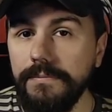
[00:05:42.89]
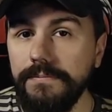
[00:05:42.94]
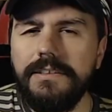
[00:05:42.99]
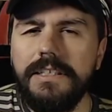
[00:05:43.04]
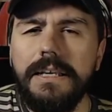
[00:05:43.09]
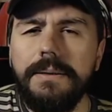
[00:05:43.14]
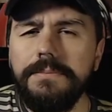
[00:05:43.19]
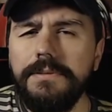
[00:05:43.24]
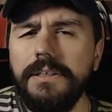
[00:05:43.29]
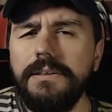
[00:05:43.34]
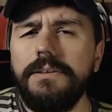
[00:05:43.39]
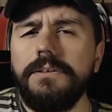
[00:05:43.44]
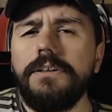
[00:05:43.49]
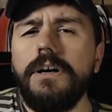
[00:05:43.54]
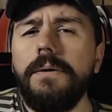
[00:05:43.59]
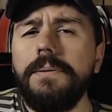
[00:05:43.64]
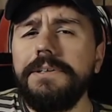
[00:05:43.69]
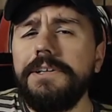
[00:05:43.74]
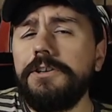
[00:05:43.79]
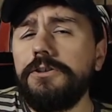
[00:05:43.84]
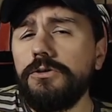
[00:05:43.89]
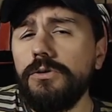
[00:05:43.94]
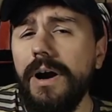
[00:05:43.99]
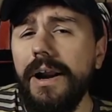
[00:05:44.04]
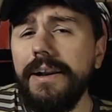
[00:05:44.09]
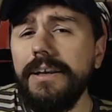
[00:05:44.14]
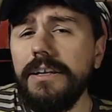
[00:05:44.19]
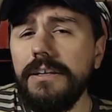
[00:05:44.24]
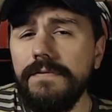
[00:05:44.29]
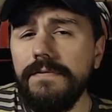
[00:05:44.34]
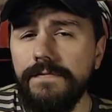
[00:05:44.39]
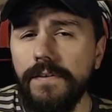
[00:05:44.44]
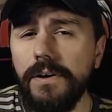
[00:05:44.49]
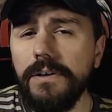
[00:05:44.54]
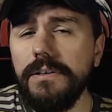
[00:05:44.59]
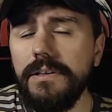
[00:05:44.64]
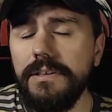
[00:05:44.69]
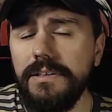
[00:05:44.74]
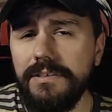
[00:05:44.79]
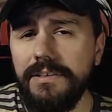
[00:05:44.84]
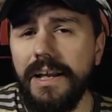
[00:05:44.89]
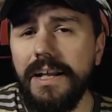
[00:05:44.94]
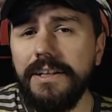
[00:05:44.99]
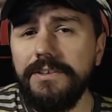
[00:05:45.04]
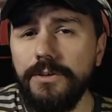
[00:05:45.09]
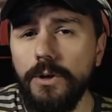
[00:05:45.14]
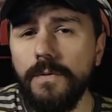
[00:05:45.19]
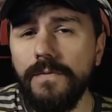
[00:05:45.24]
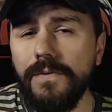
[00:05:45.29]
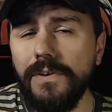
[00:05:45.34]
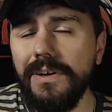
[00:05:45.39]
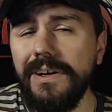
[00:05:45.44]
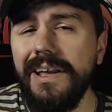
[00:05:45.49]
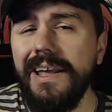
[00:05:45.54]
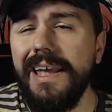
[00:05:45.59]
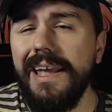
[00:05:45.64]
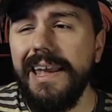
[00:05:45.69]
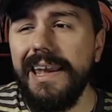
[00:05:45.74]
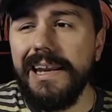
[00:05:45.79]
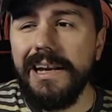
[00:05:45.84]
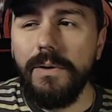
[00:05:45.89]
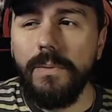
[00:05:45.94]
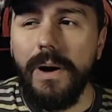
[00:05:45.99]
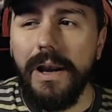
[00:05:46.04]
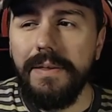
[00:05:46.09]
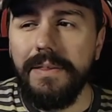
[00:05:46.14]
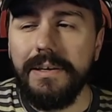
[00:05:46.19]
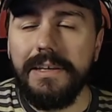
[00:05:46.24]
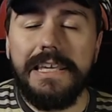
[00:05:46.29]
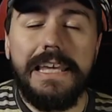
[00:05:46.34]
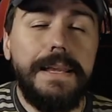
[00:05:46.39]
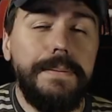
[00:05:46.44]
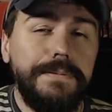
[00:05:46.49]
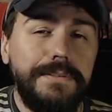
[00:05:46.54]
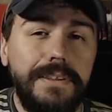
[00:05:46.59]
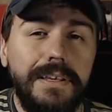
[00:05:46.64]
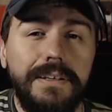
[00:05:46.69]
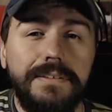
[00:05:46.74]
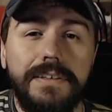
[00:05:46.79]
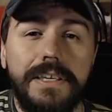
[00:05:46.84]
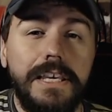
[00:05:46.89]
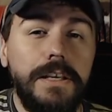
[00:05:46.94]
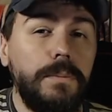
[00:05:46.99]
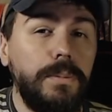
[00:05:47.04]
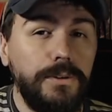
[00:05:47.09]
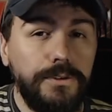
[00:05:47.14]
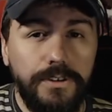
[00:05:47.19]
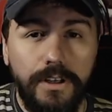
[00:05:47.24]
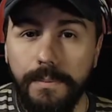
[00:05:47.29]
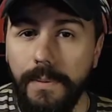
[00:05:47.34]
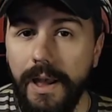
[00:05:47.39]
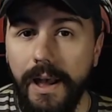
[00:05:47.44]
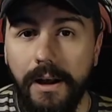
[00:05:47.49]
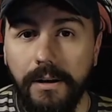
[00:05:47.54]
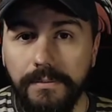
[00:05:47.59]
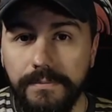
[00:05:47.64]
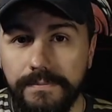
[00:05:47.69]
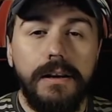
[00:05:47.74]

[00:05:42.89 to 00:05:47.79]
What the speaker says: It seems like they're going to try to convert the stats over in a way that keeps things equal somehow.